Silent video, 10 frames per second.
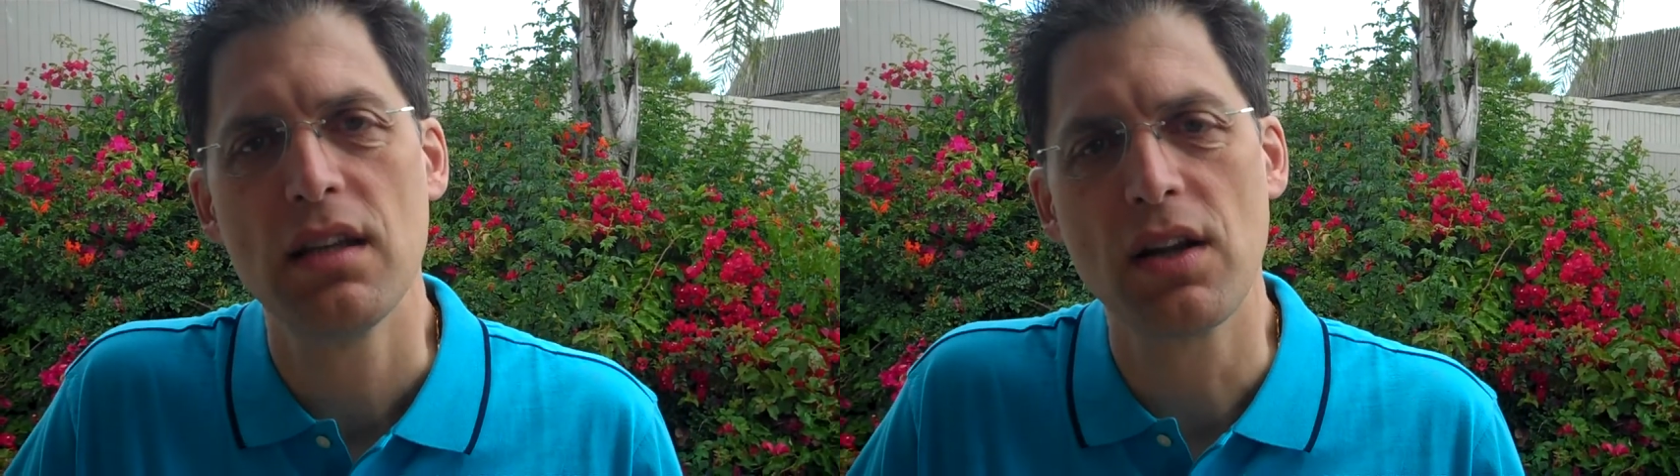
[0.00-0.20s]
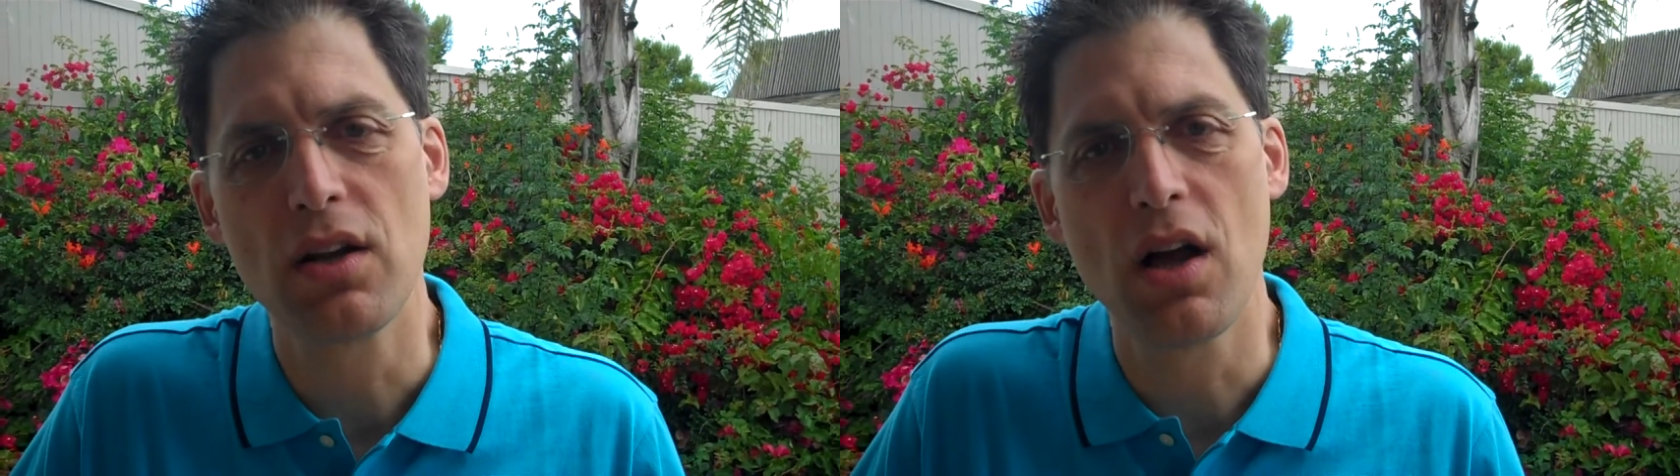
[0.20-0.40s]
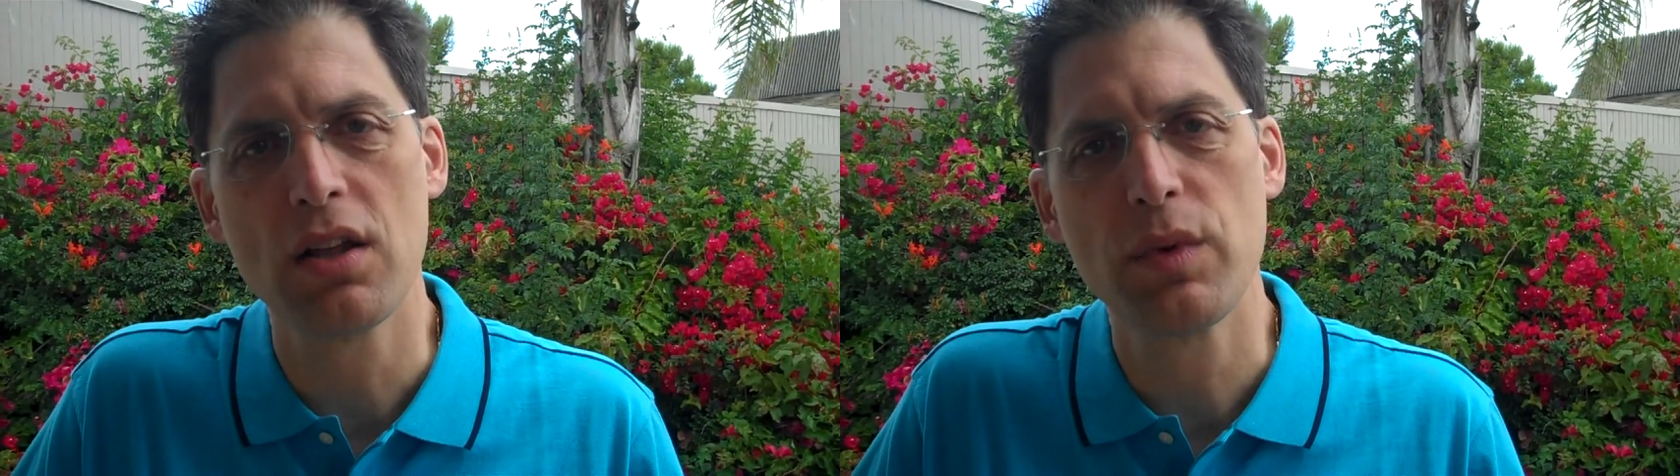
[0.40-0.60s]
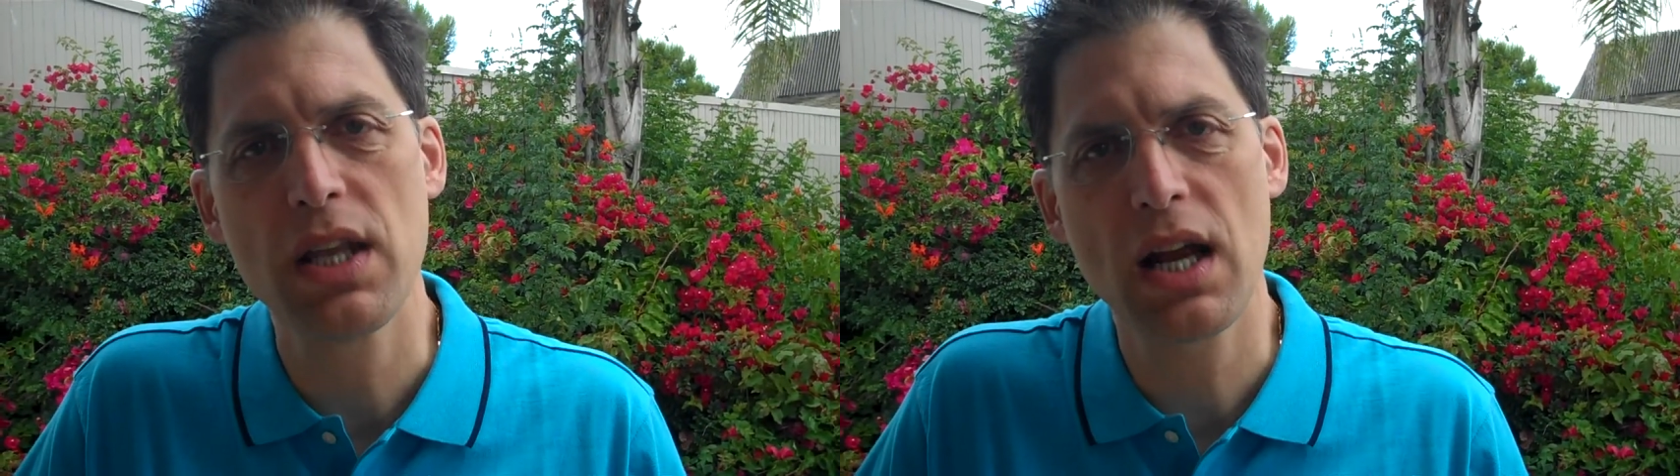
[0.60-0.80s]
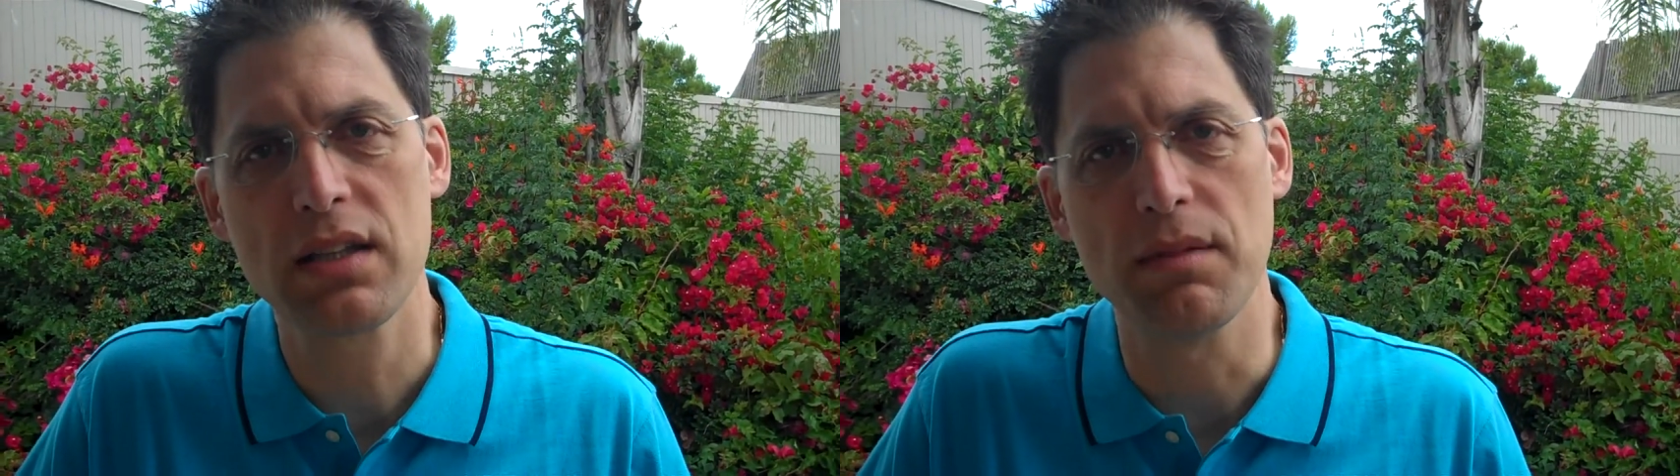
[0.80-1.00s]
They're called
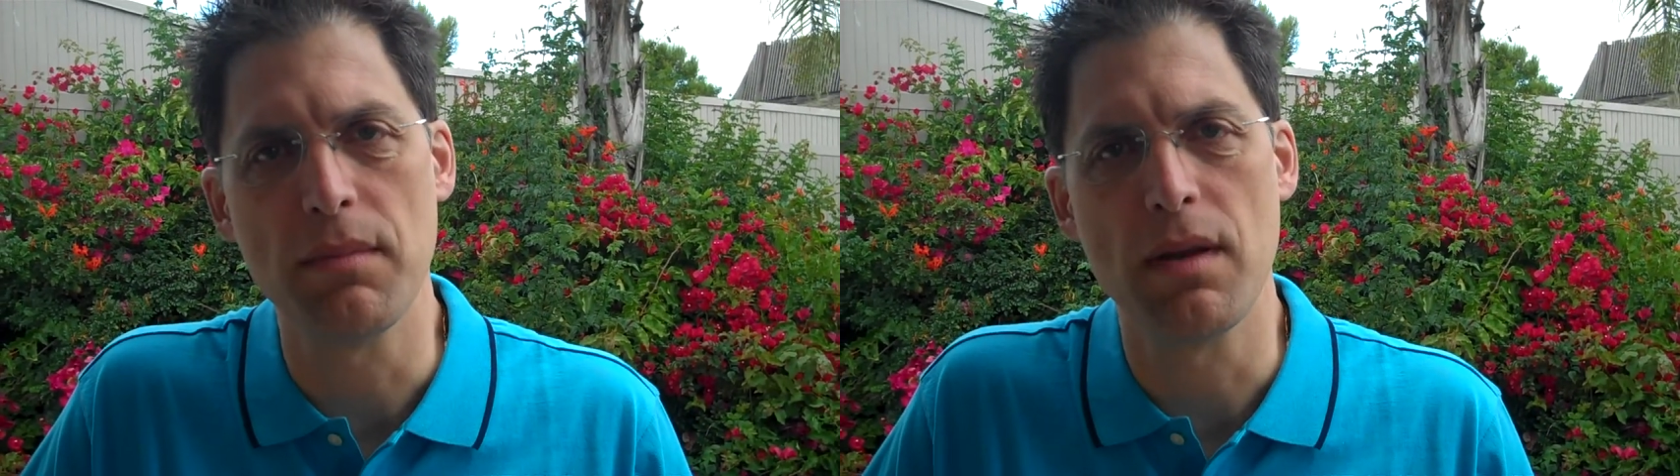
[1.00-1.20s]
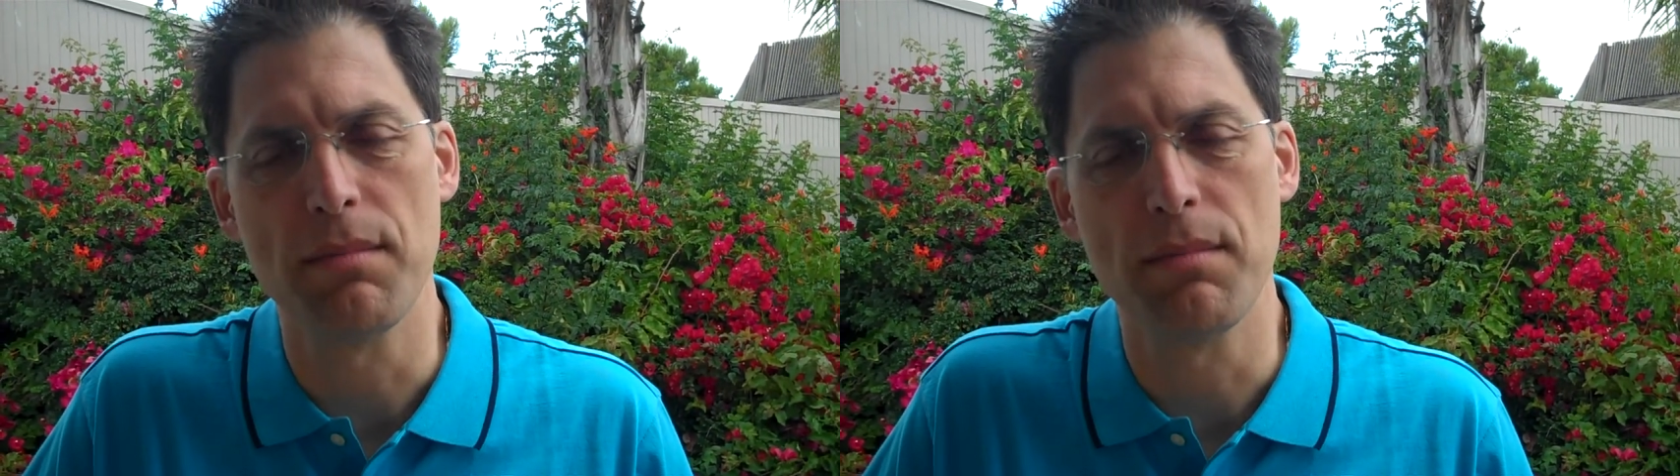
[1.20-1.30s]
reductant